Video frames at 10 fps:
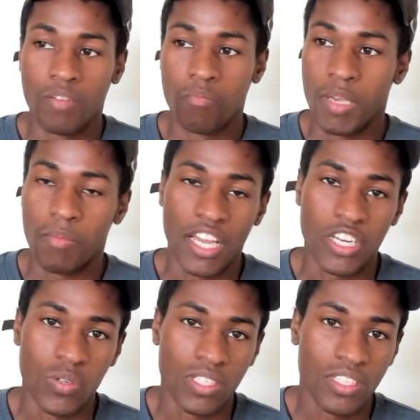Maybe I
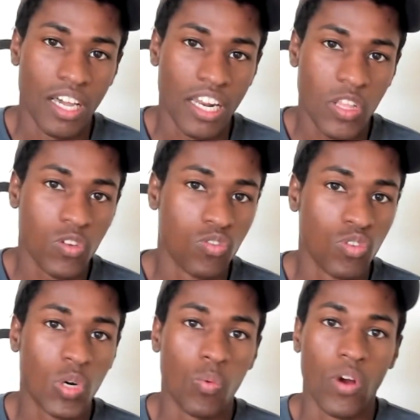do another
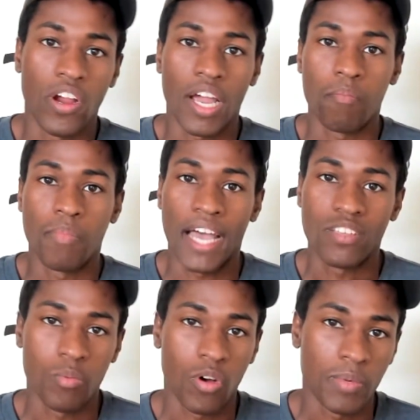drill where I'm
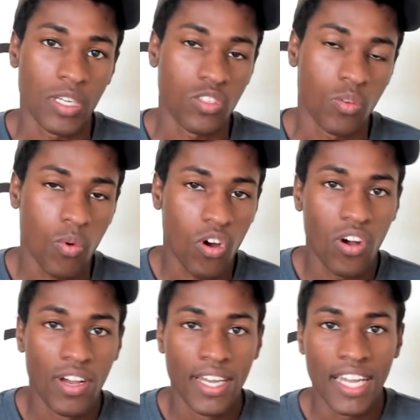pass the ball against the
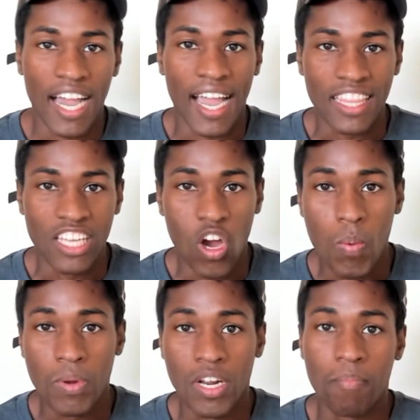wall. I have to
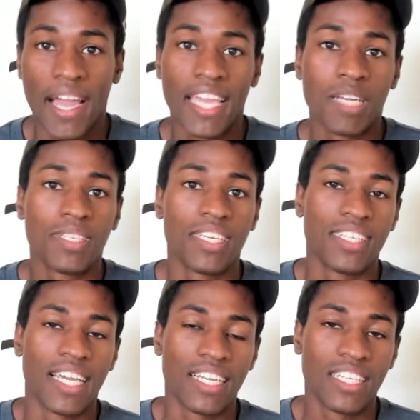open up my hips and
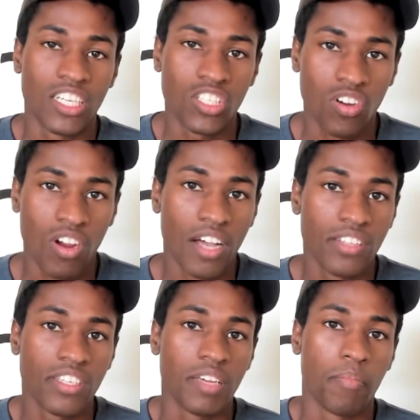take a touch
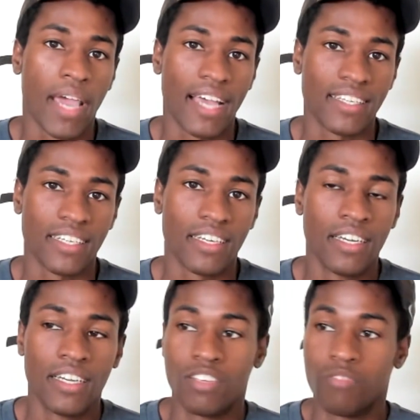across and pass it.
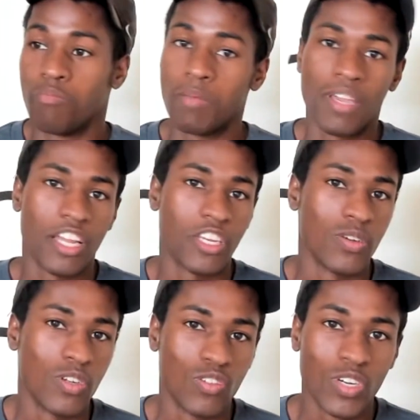Maybe I
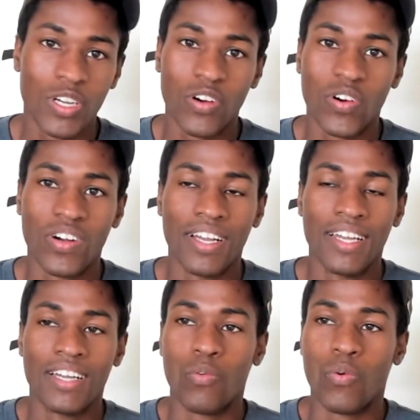do a drill
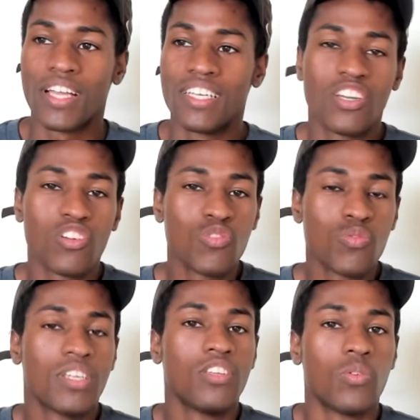where, you
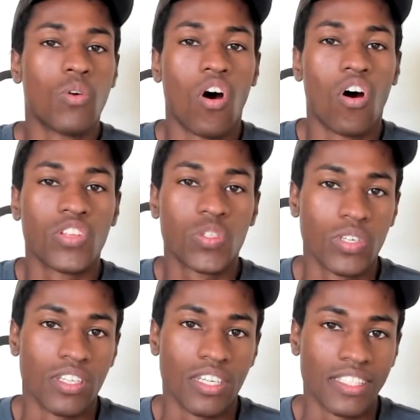can do all
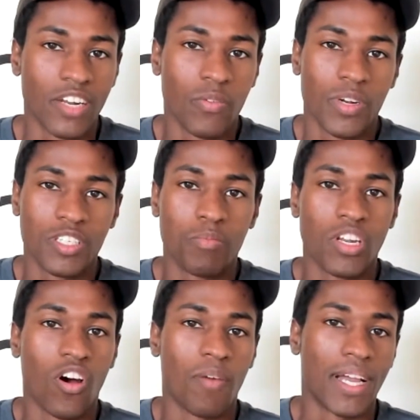sorts of things. I don't want to spend
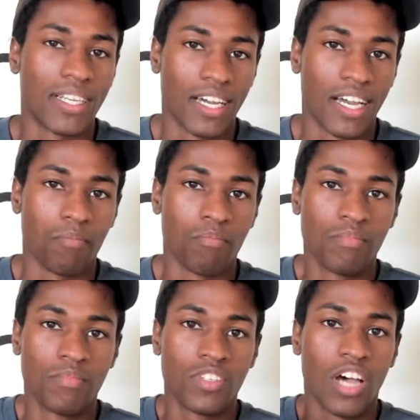all my time
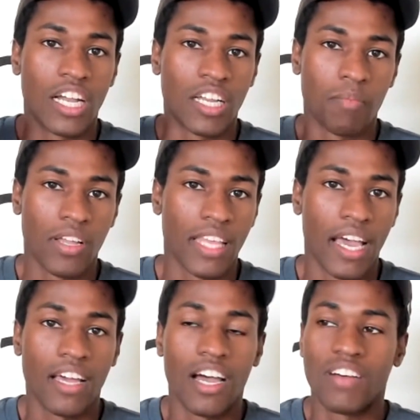talking about
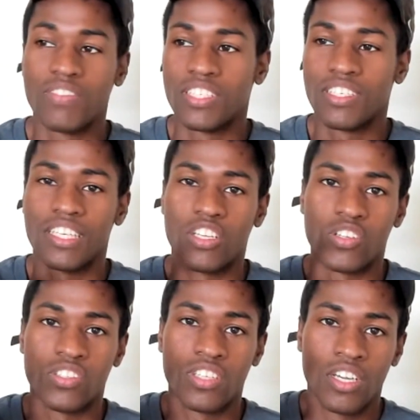that. Obviously,
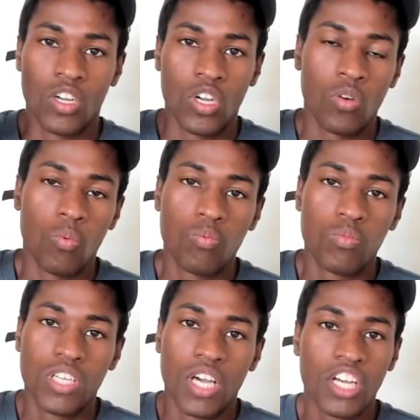there's
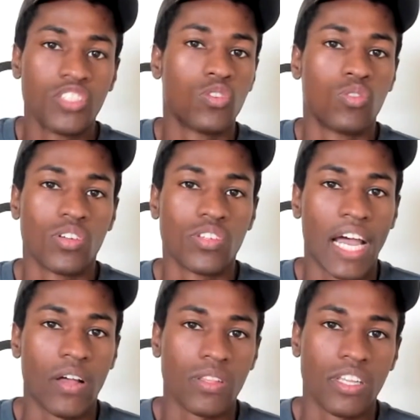tons of drills
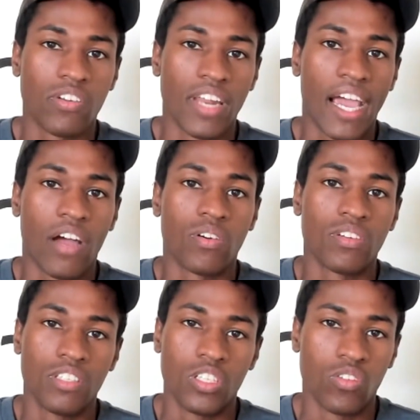out there now,
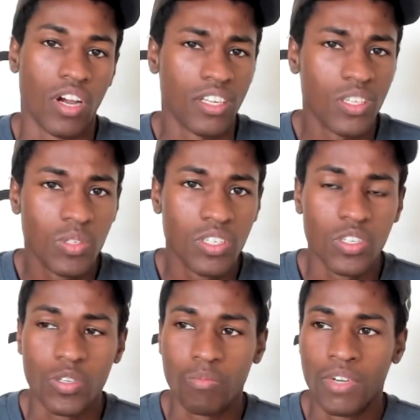either on
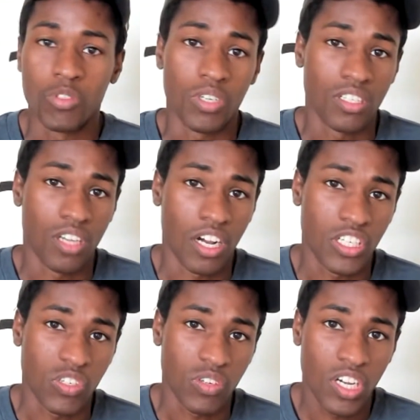YouTube. You can talk
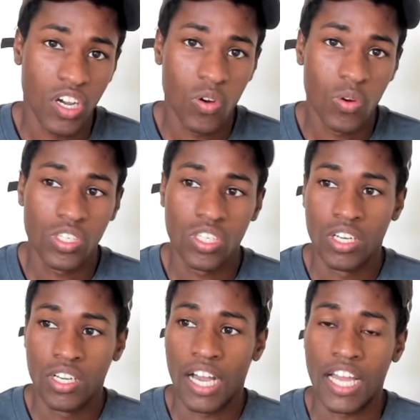to your coach.
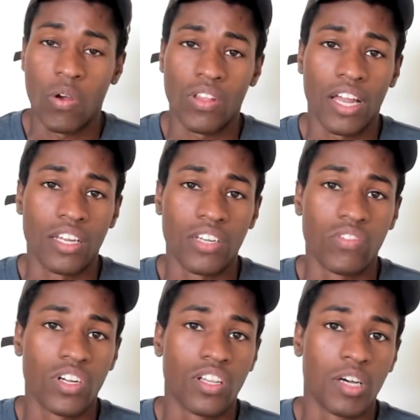I know a lot of
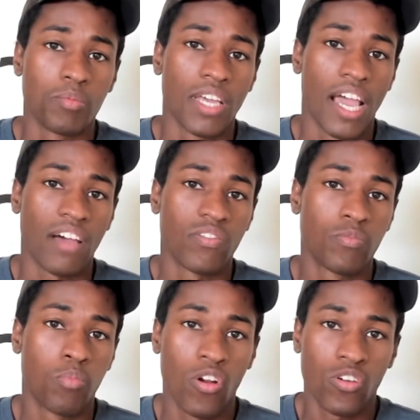different clubs have
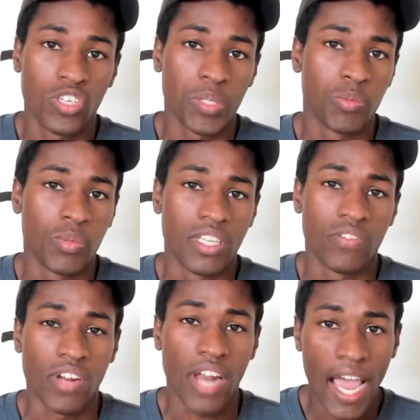partnerships with
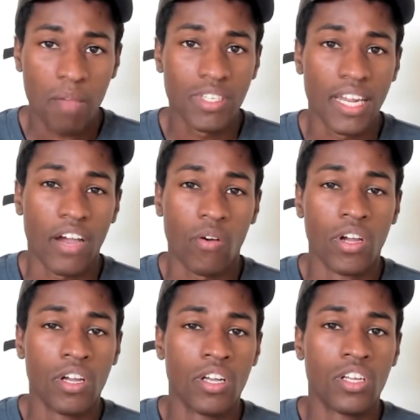different apps now.
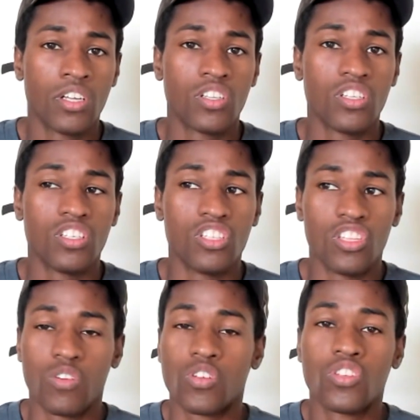
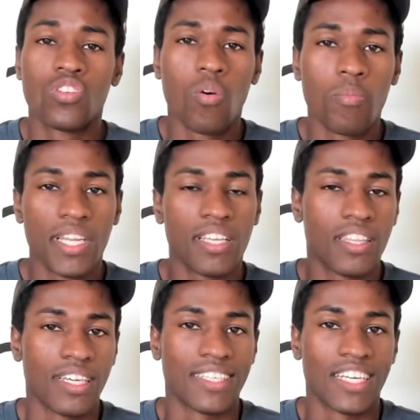There's so many
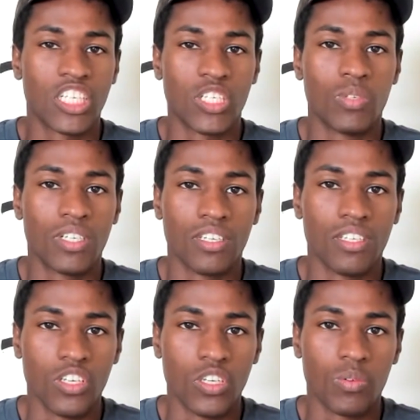things that you can
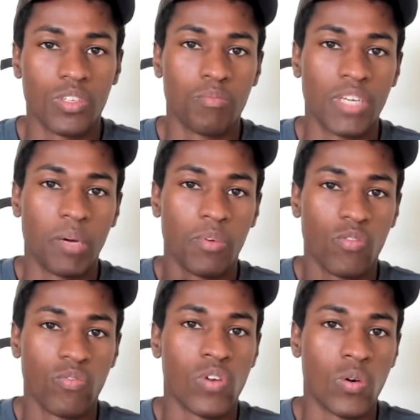do to be able
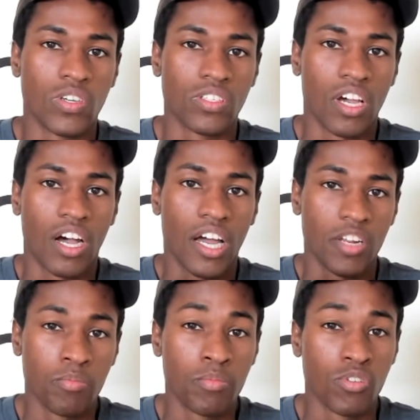to focus on
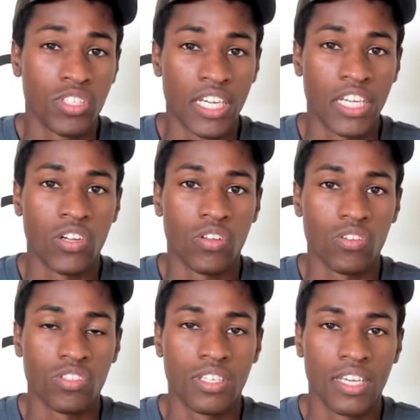a particular
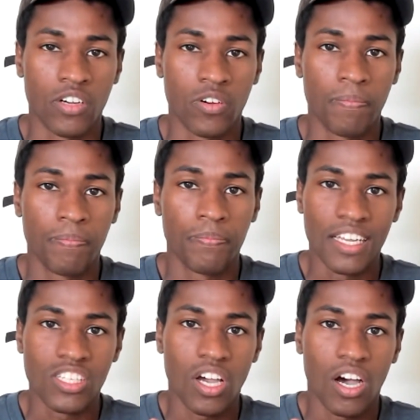skill.
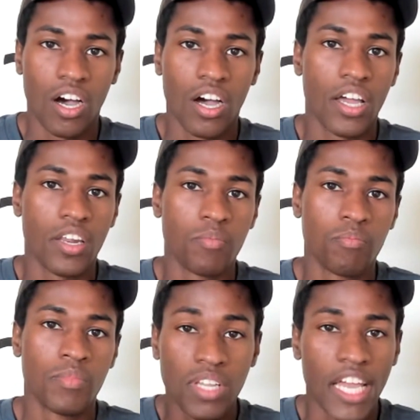It's
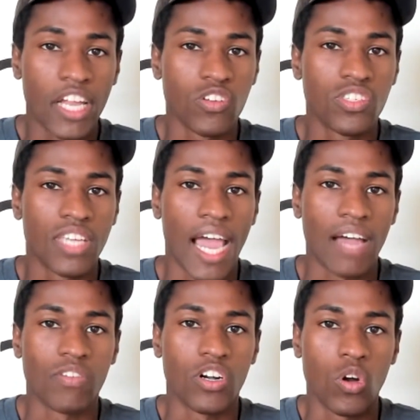on players to
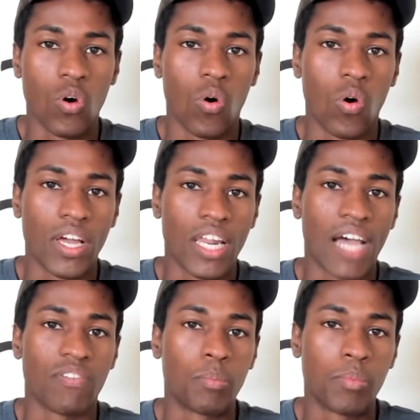have a goal and
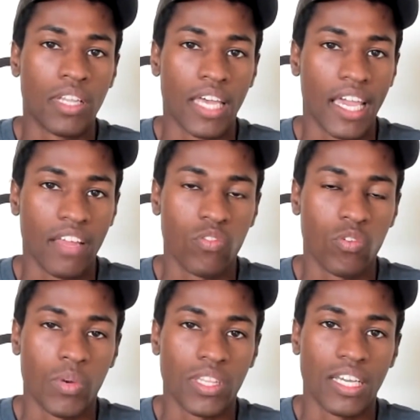have a plan
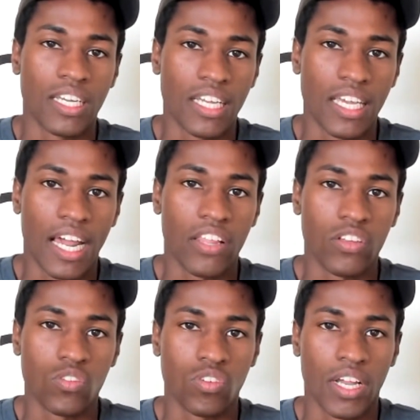for what they can get out of
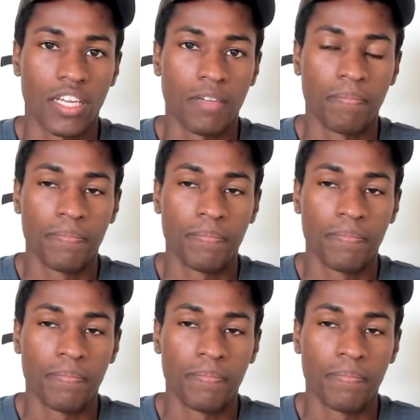their training.